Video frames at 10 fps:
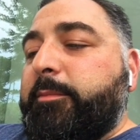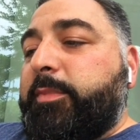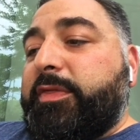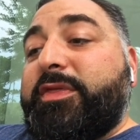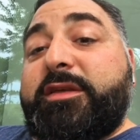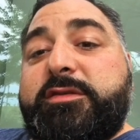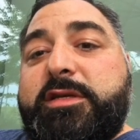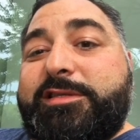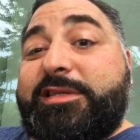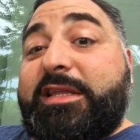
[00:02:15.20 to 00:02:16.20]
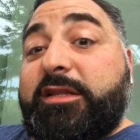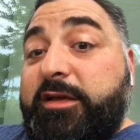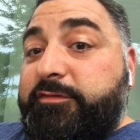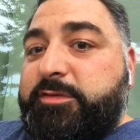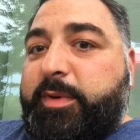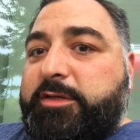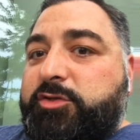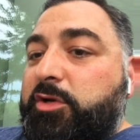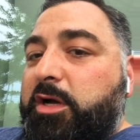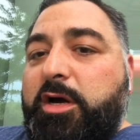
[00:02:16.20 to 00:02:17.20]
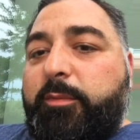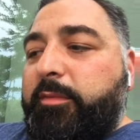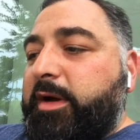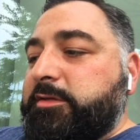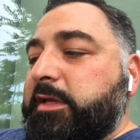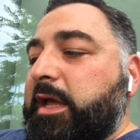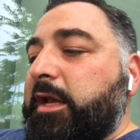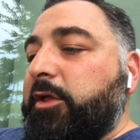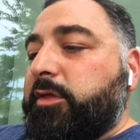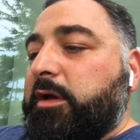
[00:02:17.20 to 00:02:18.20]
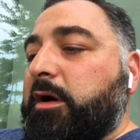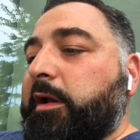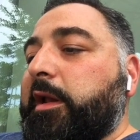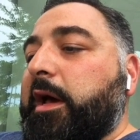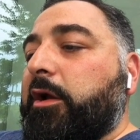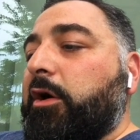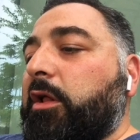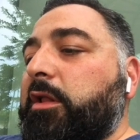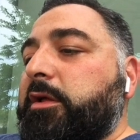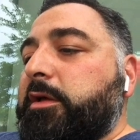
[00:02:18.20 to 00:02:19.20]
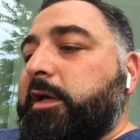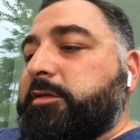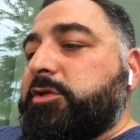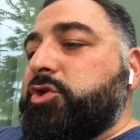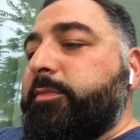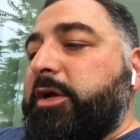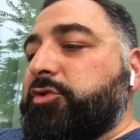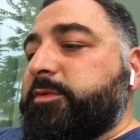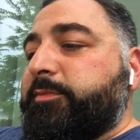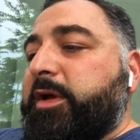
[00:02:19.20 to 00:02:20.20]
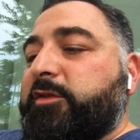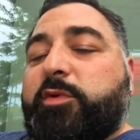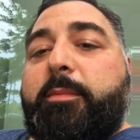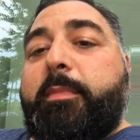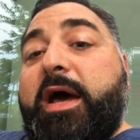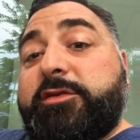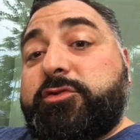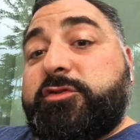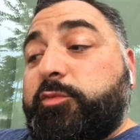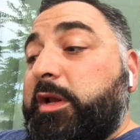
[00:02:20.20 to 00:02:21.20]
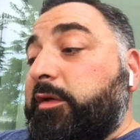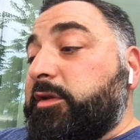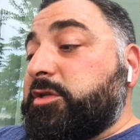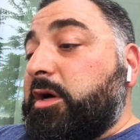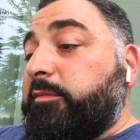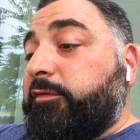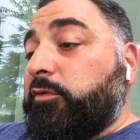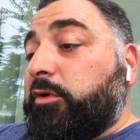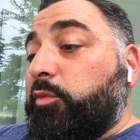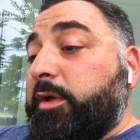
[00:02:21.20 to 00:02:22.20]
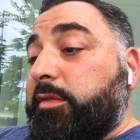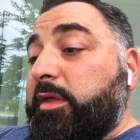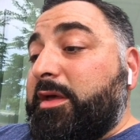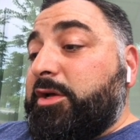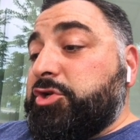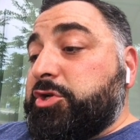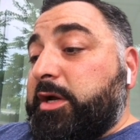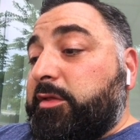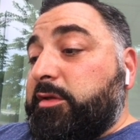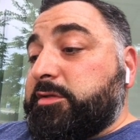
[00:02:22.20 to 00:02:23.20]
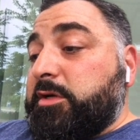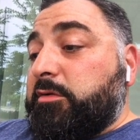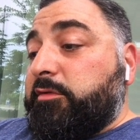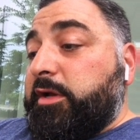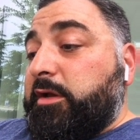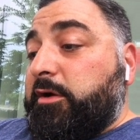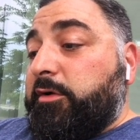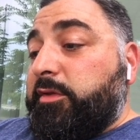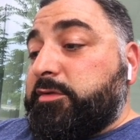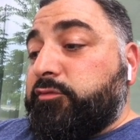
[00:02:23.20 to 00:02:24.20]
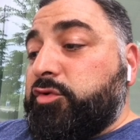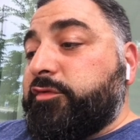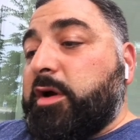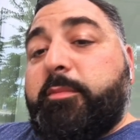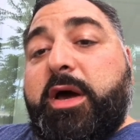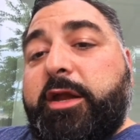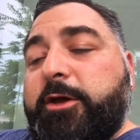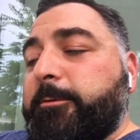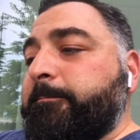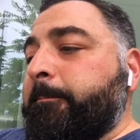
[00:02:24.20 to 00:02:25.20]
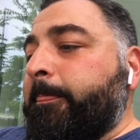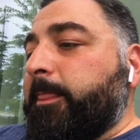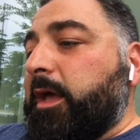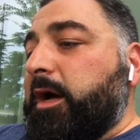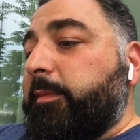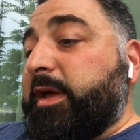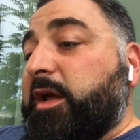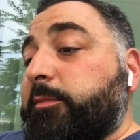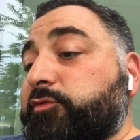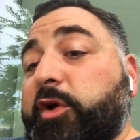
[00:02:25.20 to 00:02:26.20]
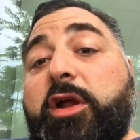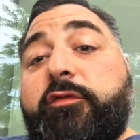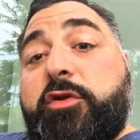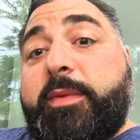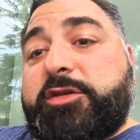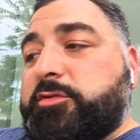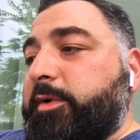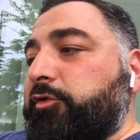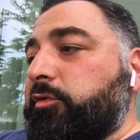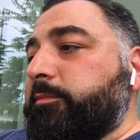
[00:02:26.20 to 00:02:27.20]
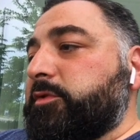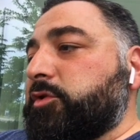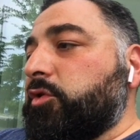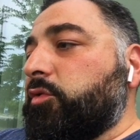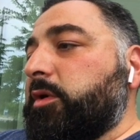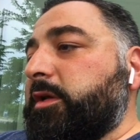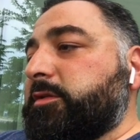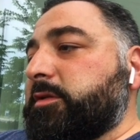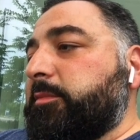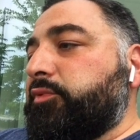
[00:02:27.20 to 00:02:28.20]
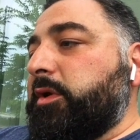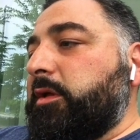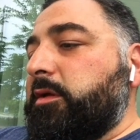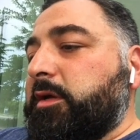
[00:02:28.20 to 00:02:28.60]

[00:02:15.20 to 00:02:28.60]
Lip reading: But this is the live space. You're not compromising anything on it at all. It's a 2-bedroom space with a master suite on the top floor with, check this out right here, this rooftop patio. That comes right off your master bedroom. So it's a pretty